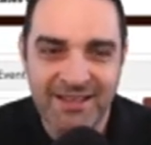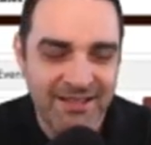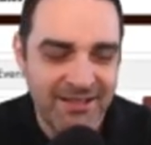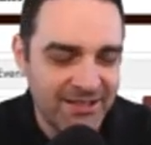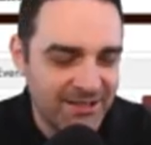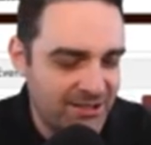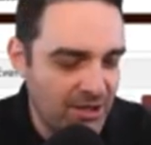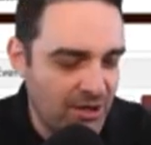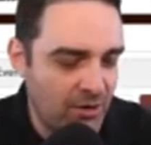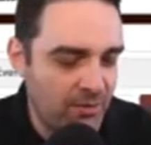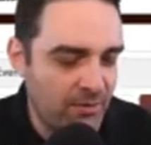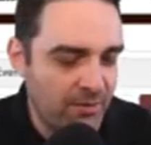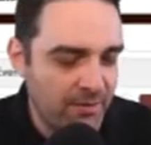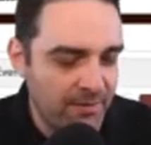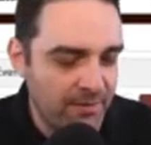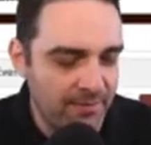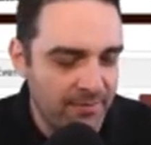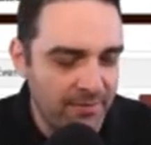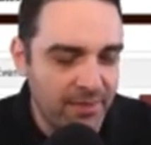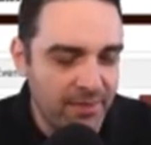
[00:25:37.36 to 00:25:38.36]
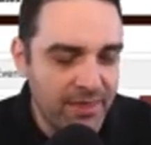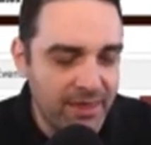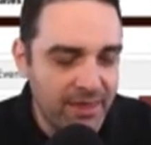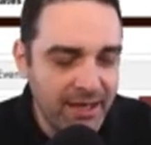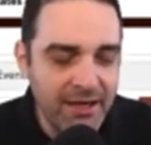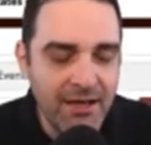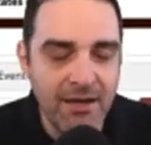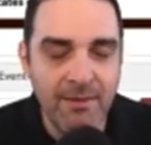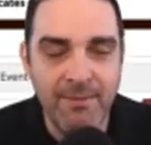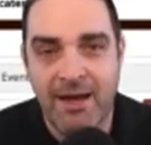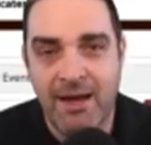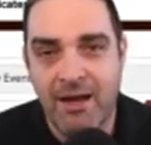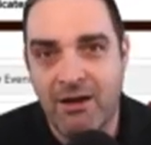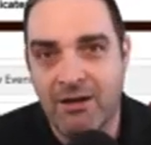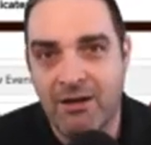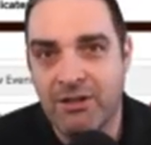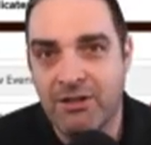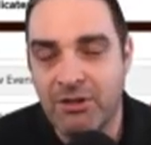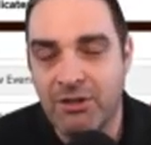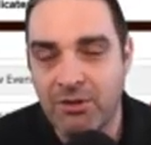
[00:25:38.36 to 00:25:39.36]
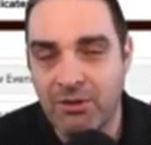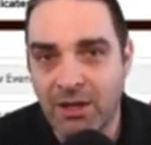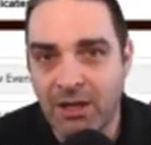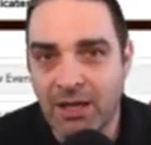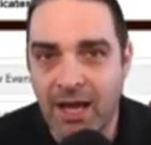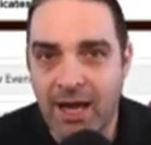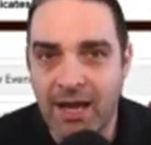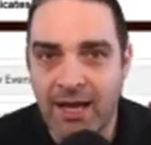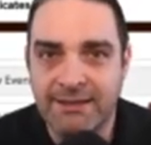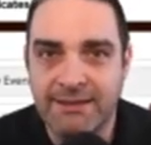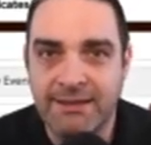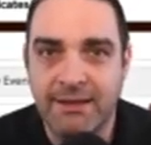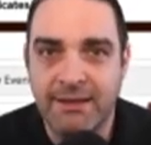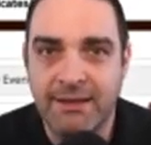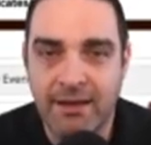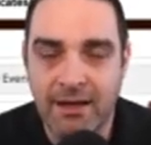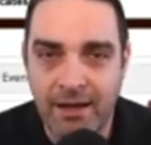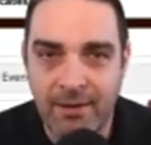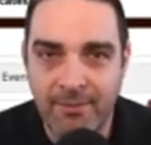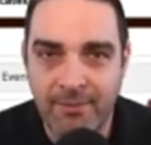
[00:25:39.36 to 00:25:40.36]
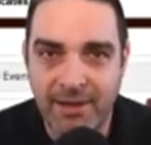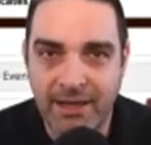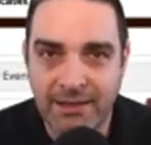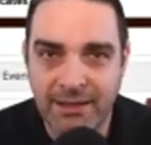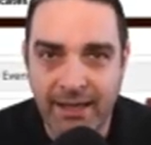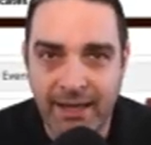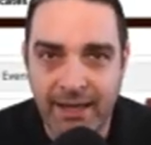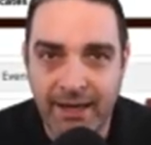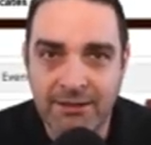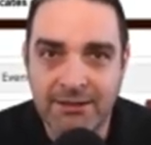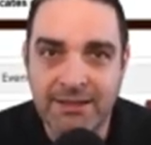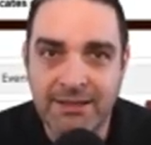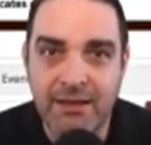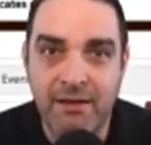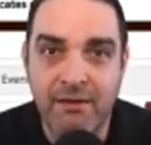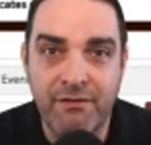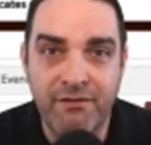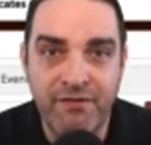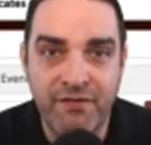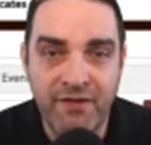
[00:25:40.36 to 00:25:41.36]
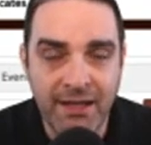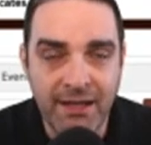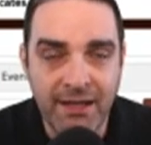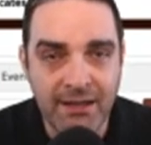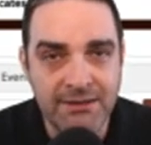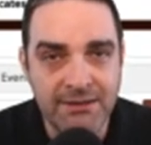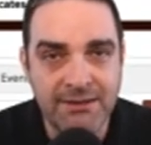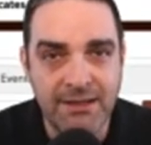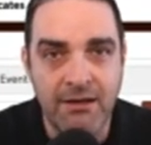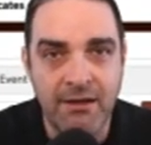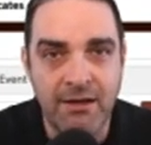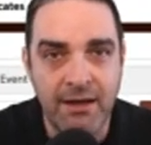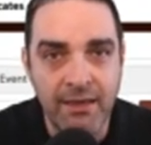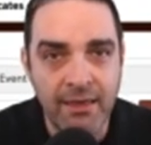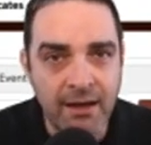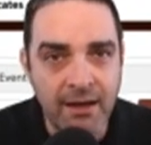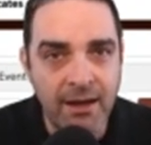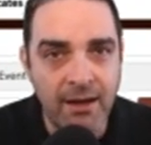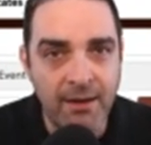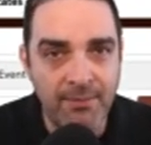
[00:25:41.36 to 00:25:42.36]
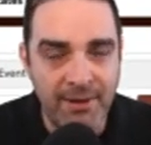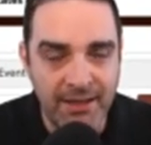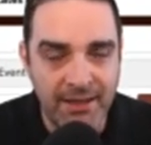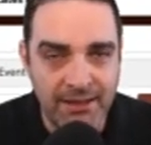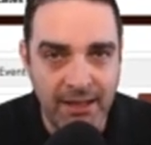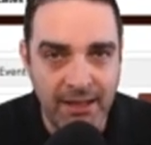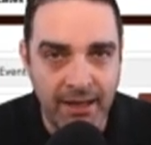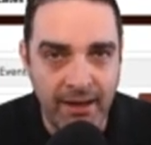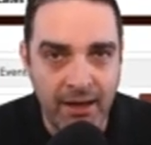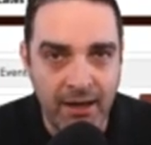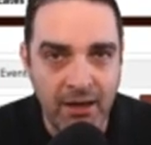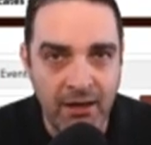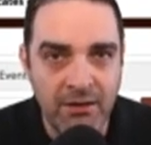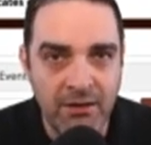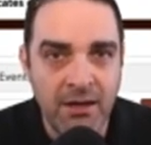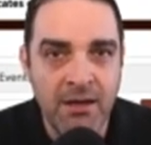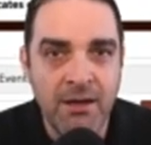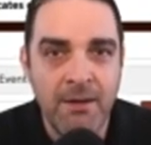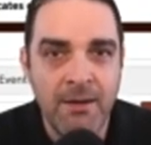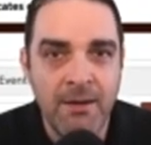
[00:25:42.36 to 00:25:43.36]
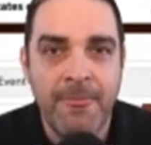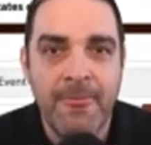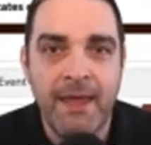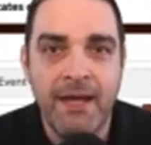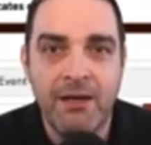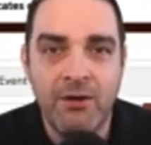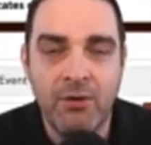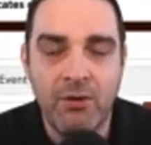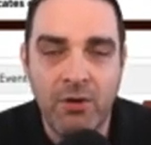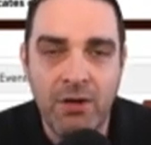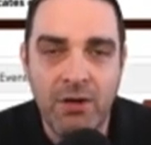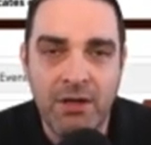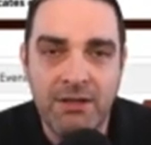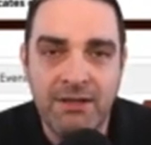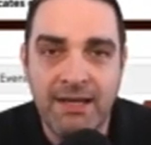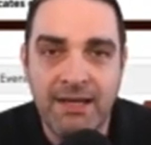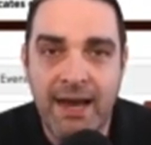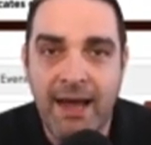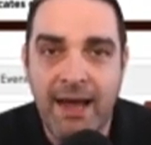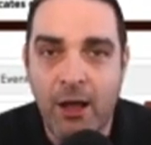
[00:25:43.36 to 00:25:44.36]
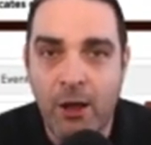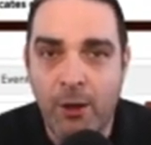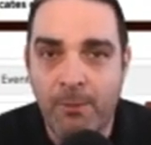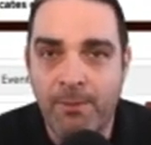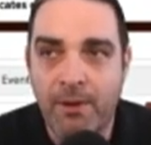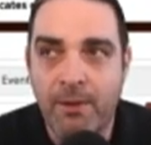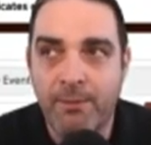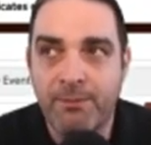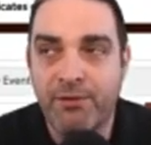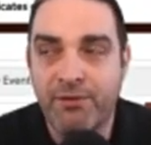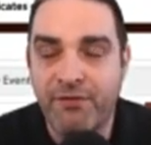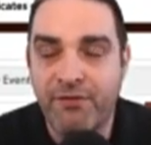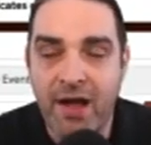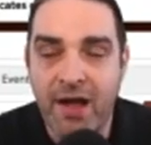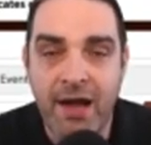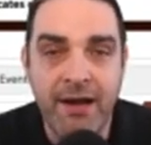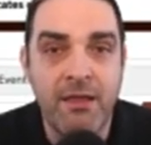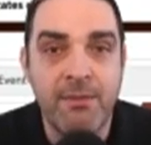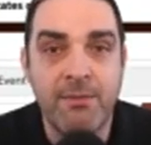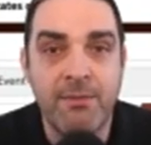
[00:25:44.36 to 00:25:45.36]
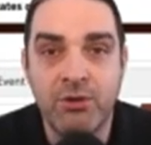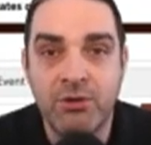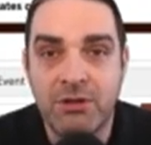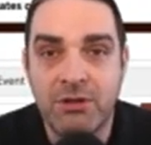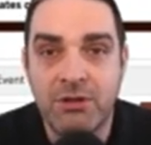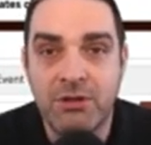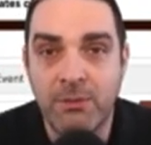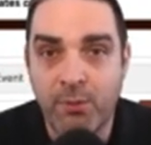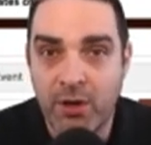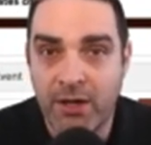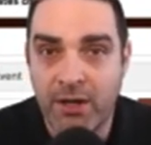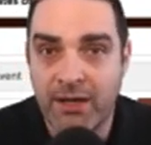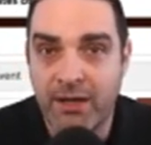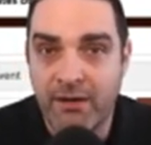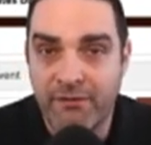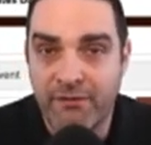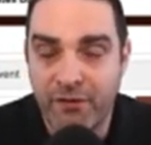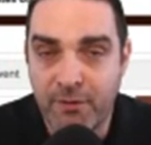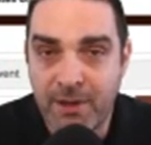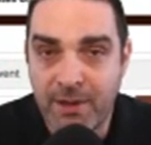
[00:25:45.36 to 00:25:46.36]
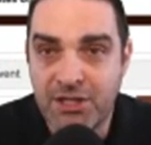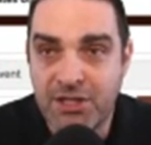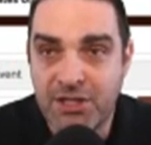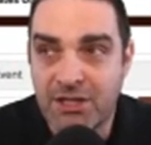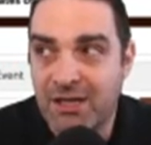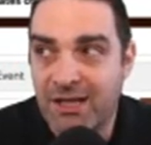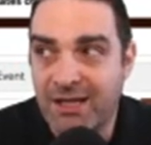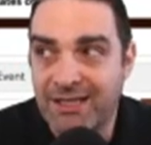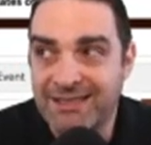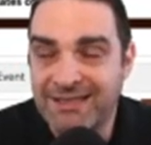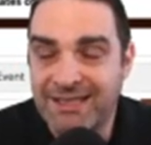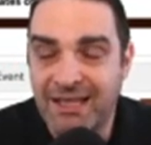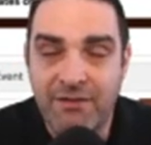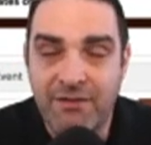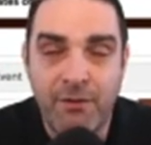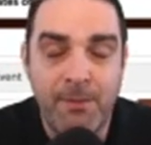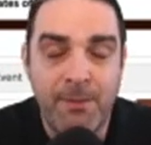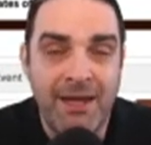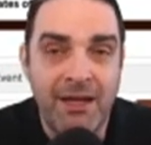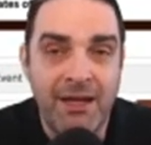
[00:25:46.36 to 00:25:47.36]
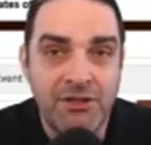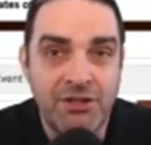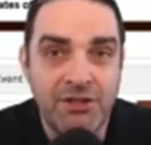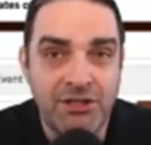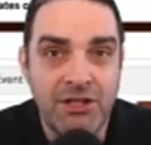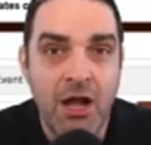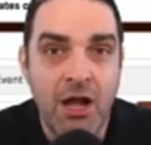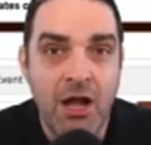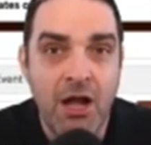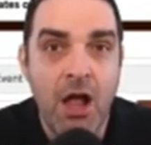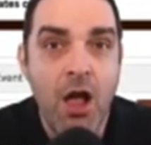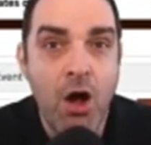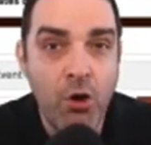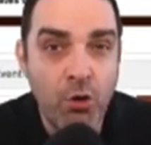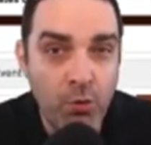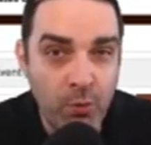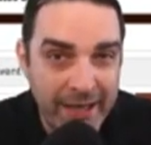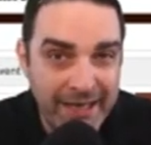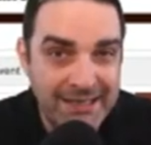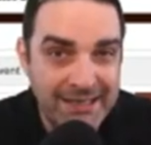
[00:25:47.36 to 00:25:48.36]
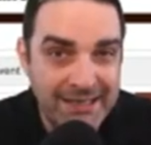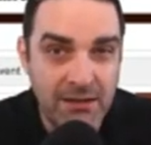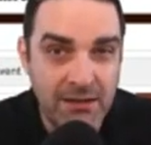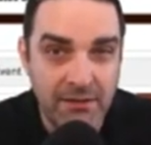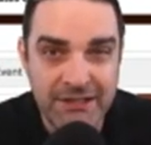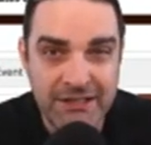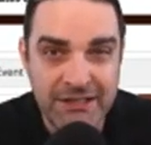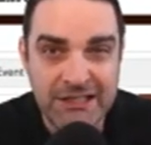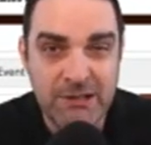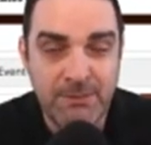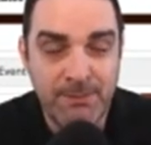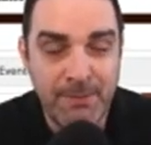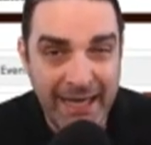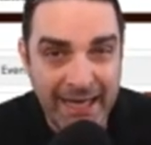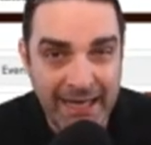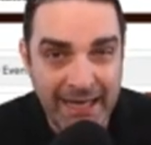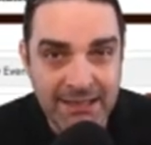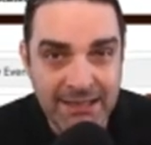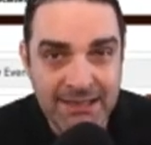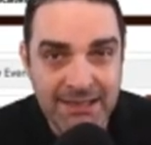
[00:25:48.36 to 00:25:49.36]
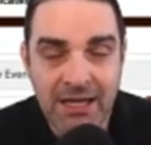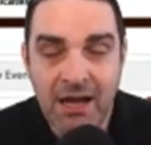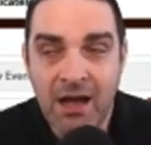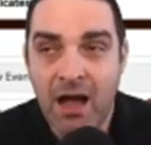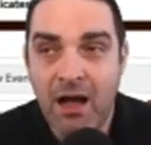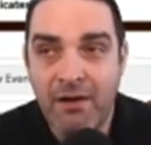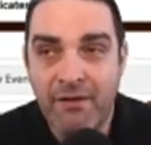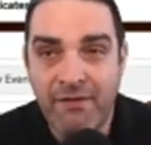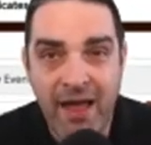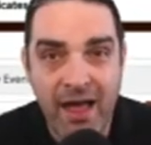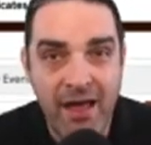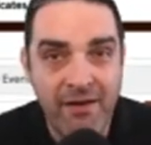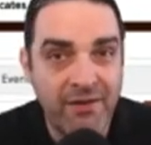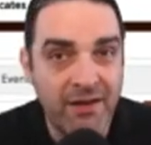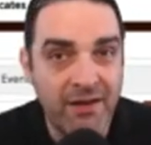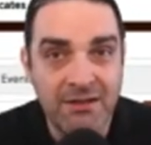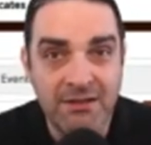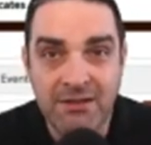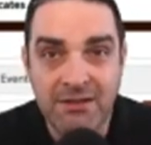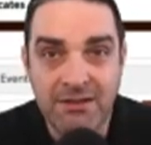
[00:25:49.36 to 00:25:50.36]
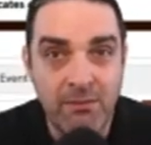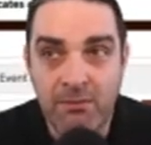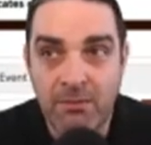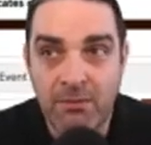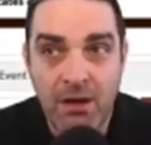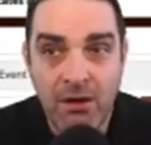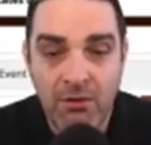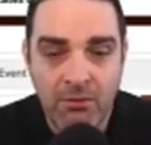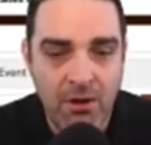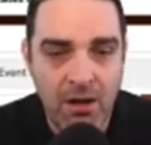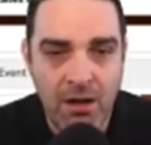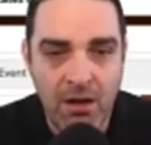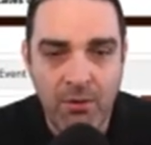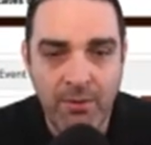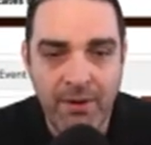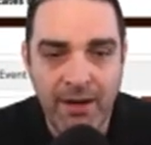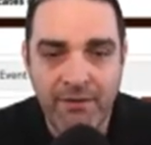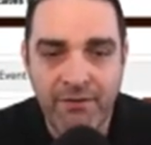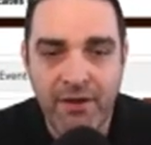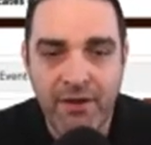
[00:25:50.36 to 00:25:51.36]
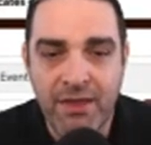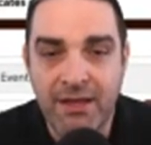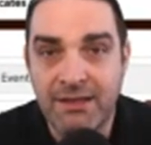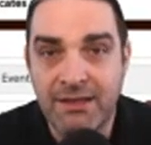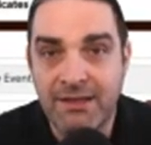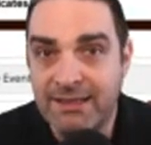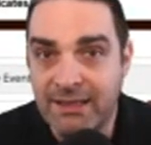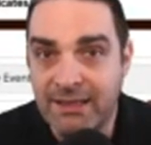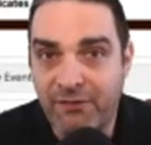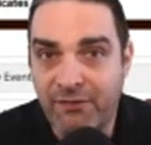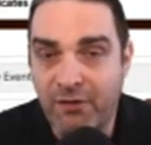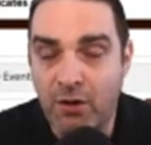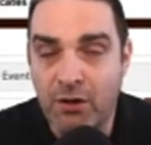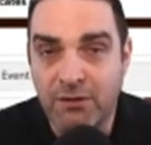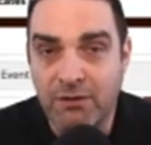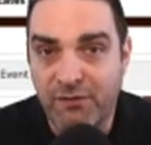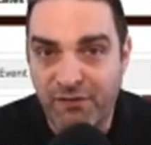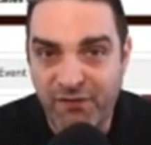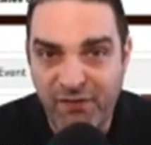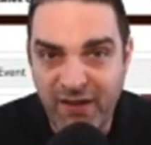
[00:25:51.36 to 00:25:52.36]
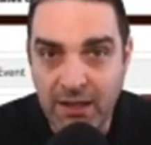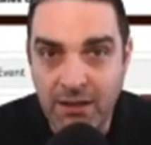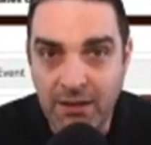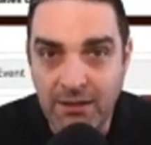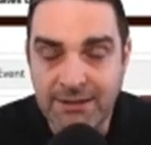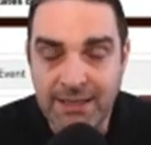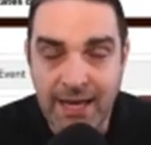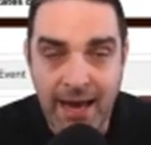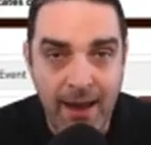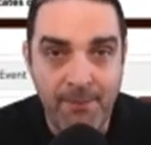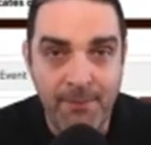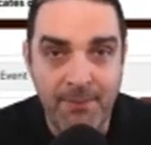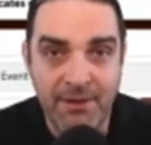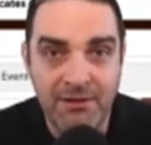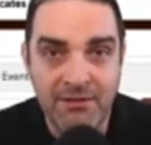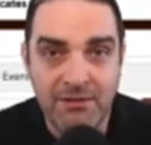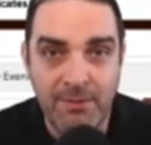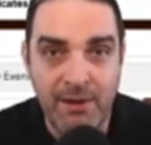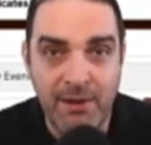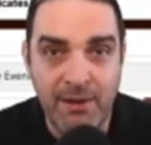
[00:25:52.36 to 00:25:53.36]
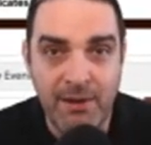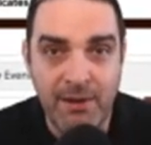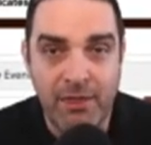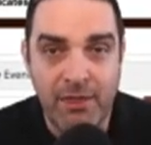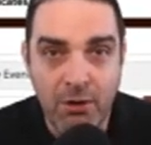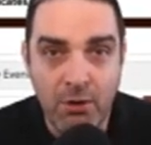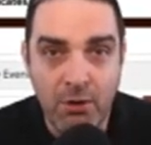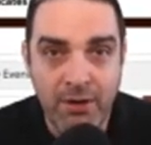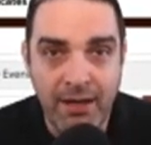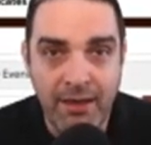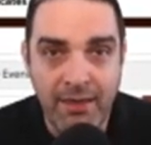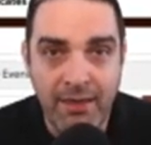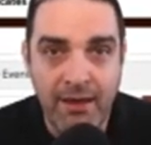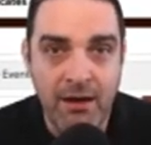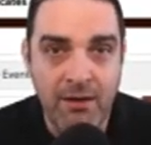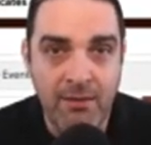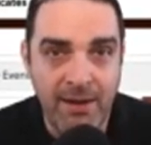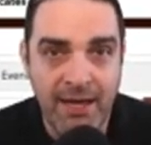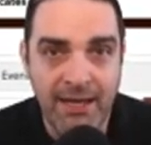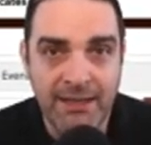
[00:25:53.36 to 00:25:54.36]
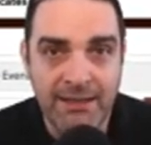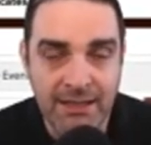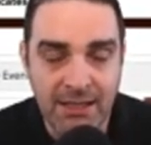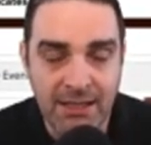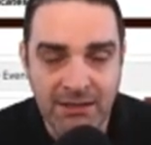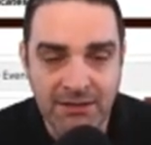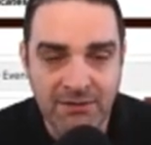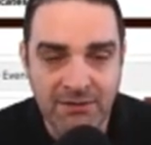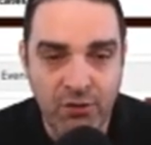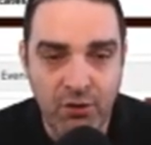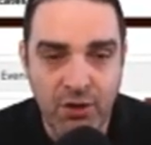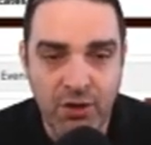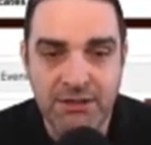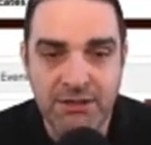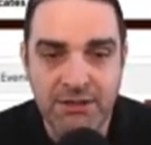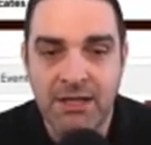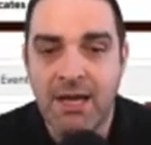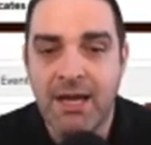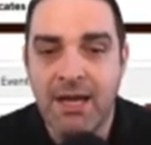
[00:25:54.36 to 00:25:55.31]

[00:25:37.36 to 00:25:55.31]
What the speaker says: So think about utilizing the compact layouts and the fields that are in the compact layout in order to help provide the most important information, instead of it being just a waste of space of having some whatever the default fields happen to be thrown in there by Salesforce.